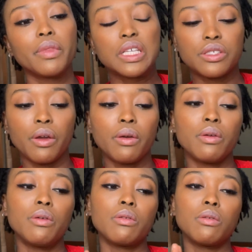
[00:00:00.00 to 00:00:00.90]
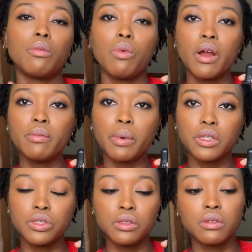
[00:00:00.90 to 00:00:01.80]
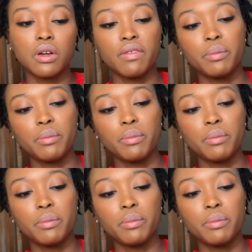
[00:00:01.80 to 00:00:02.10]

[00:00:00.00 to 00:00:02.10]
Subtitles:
So one bottle of